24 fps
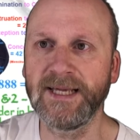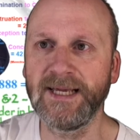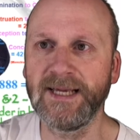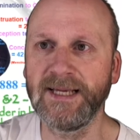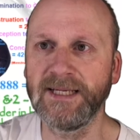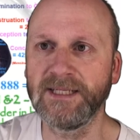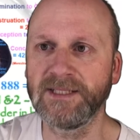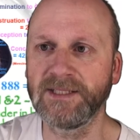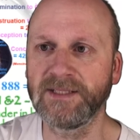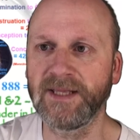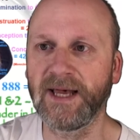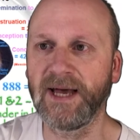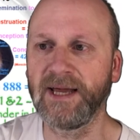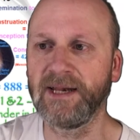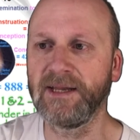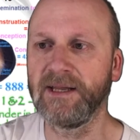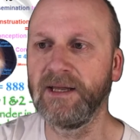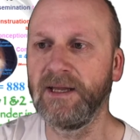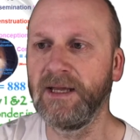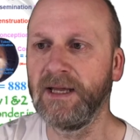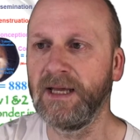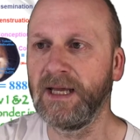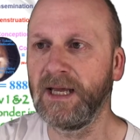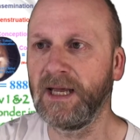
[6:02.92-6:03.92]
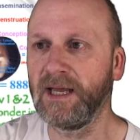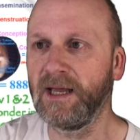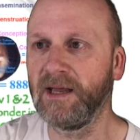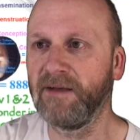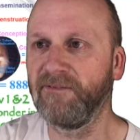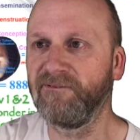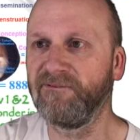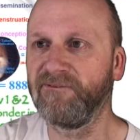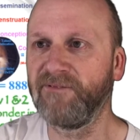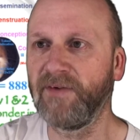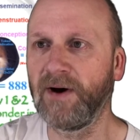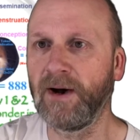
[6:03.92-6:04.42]
is that
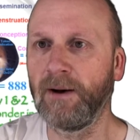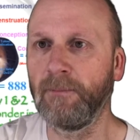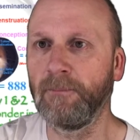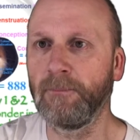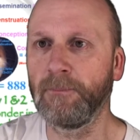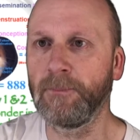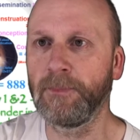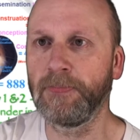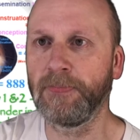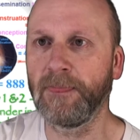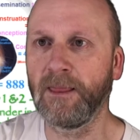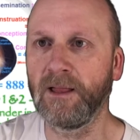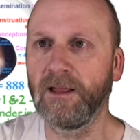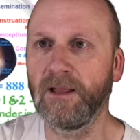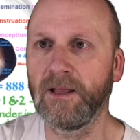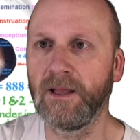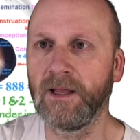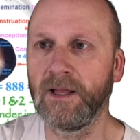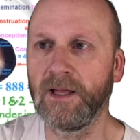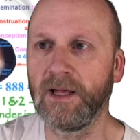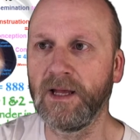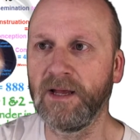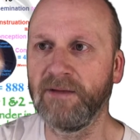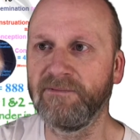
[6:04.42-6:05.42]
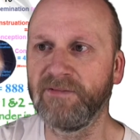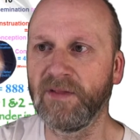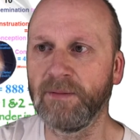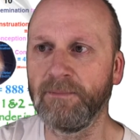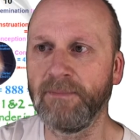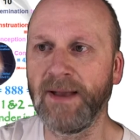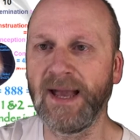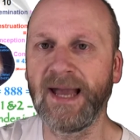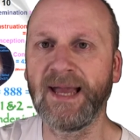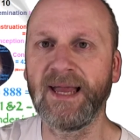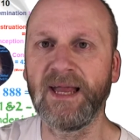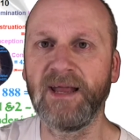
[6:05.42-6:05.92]
if the
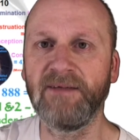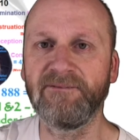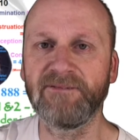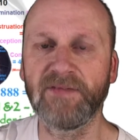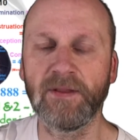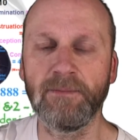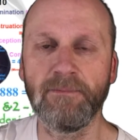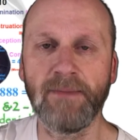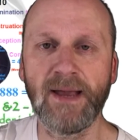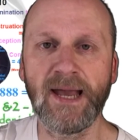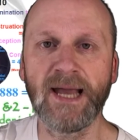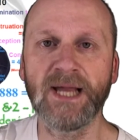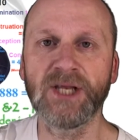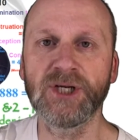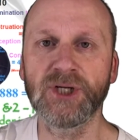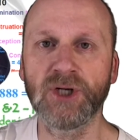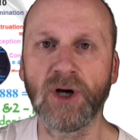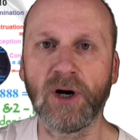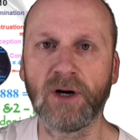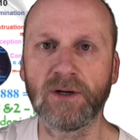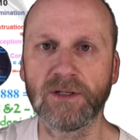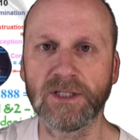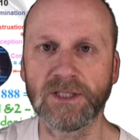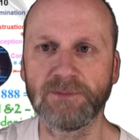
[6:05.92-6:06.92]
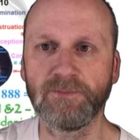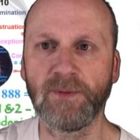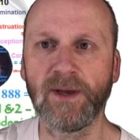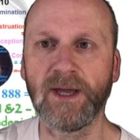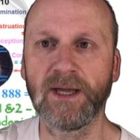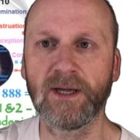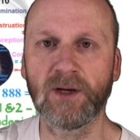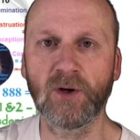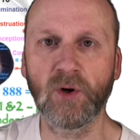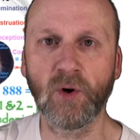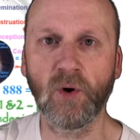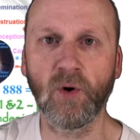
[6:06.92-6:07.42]
man-child is
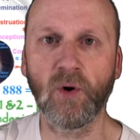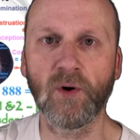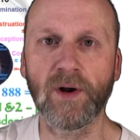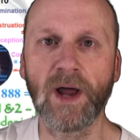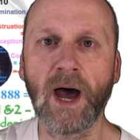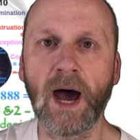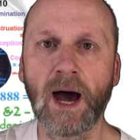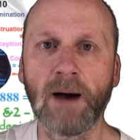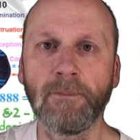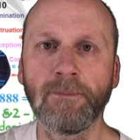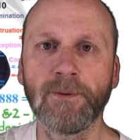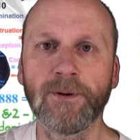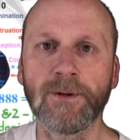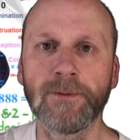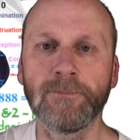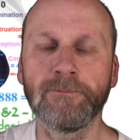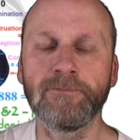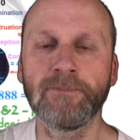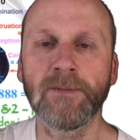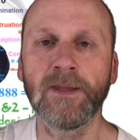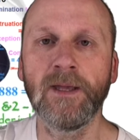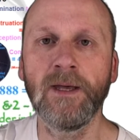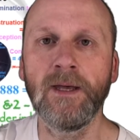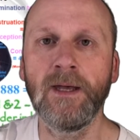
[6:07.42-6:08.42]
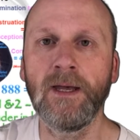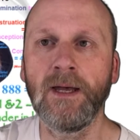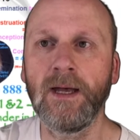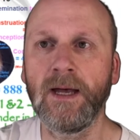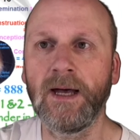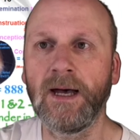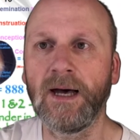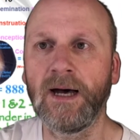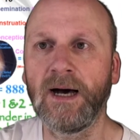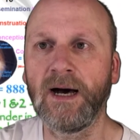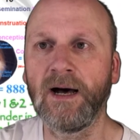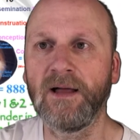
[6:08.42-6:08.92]
being caught up,
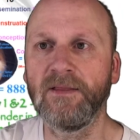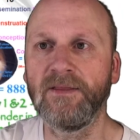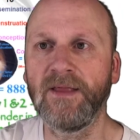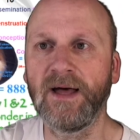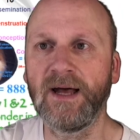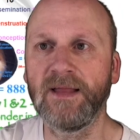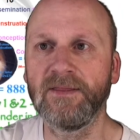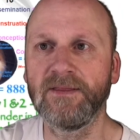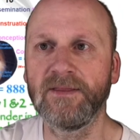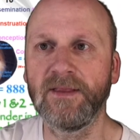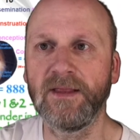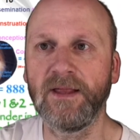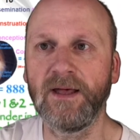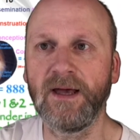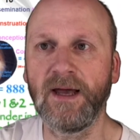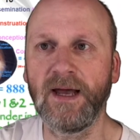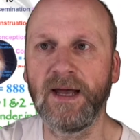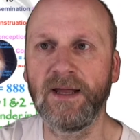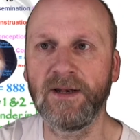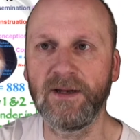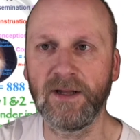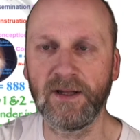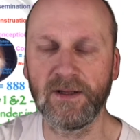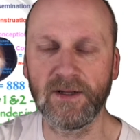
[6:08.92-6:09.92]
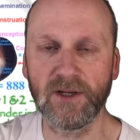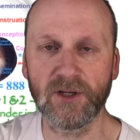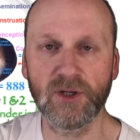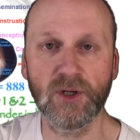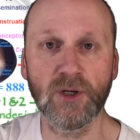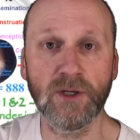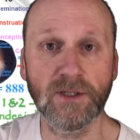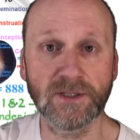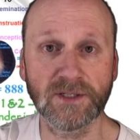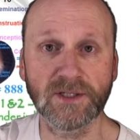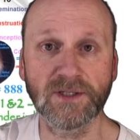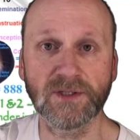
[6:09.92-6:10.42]
and it
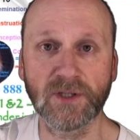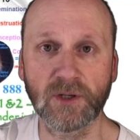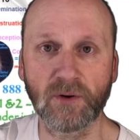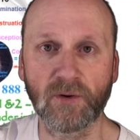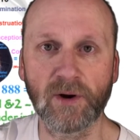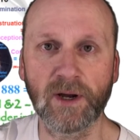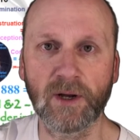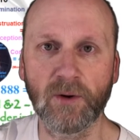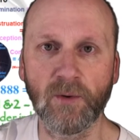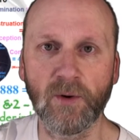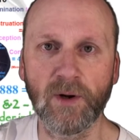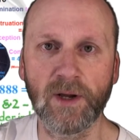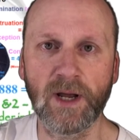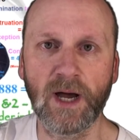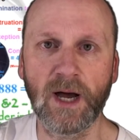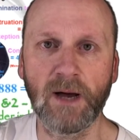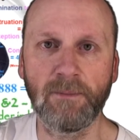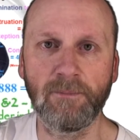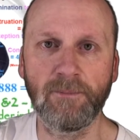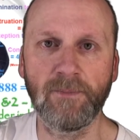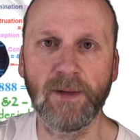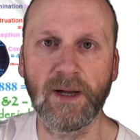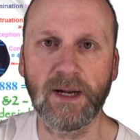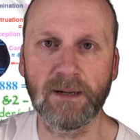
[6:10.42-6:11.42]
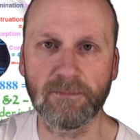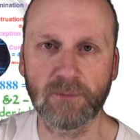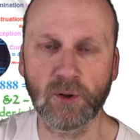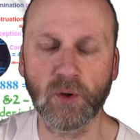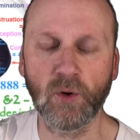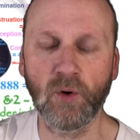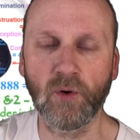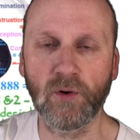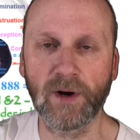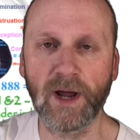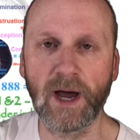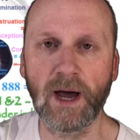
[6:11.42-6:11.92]
uses the Greek word
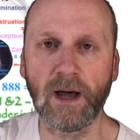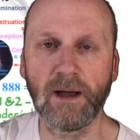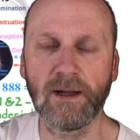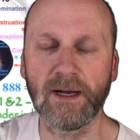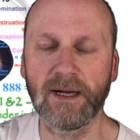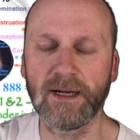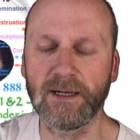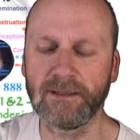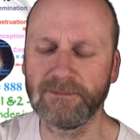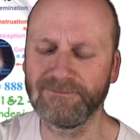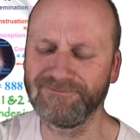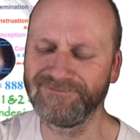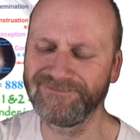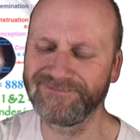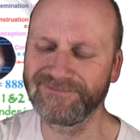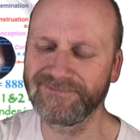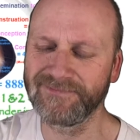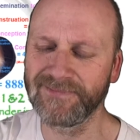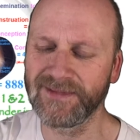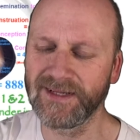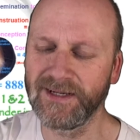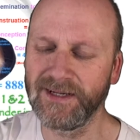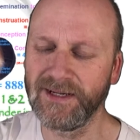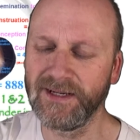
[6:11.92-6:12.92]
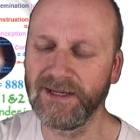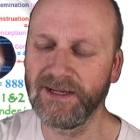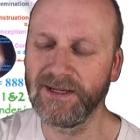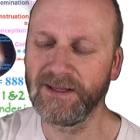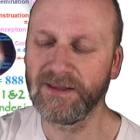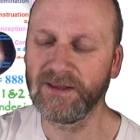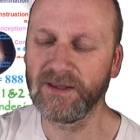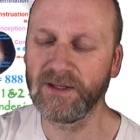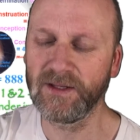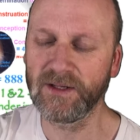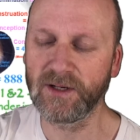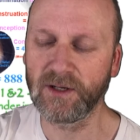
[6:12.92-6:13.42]
caught up.
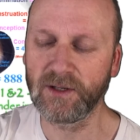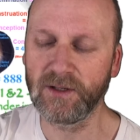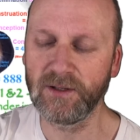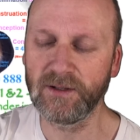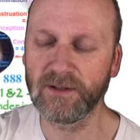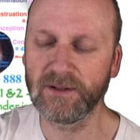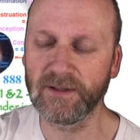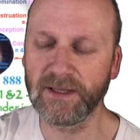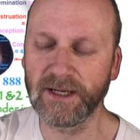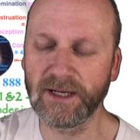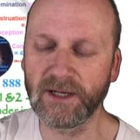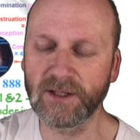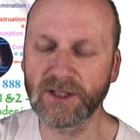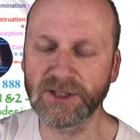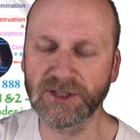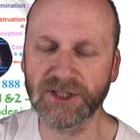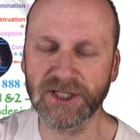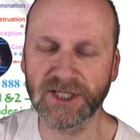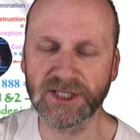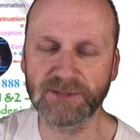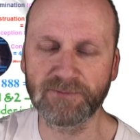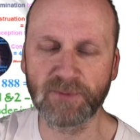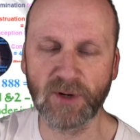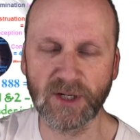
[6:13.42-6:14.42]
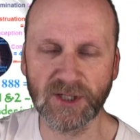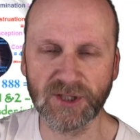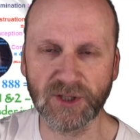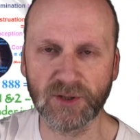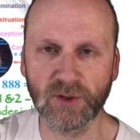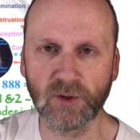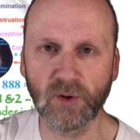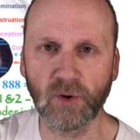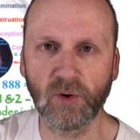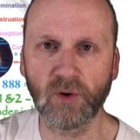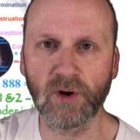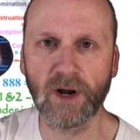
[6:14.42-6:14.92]
The English
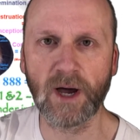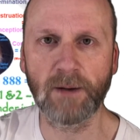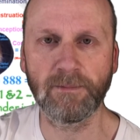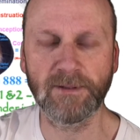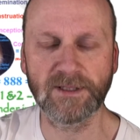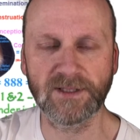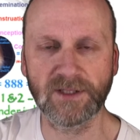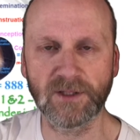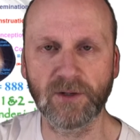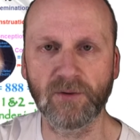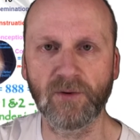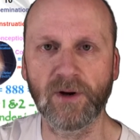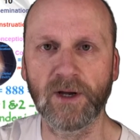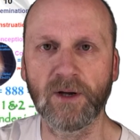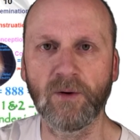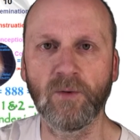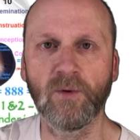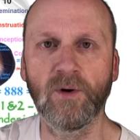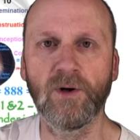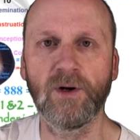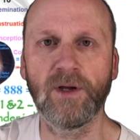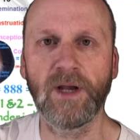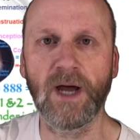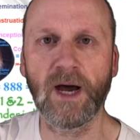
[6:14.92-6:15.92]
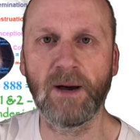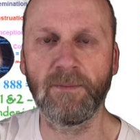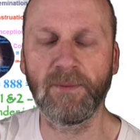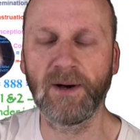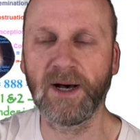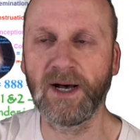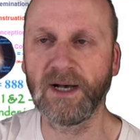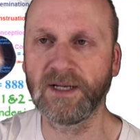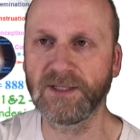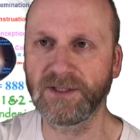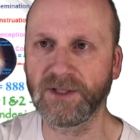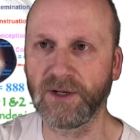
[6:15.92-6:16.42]
expression caught up is the Greek word
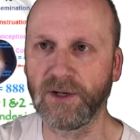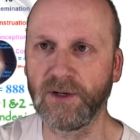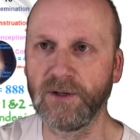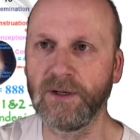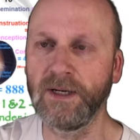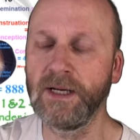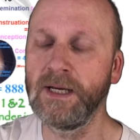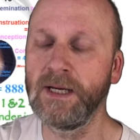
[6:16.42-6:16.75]
harpazo.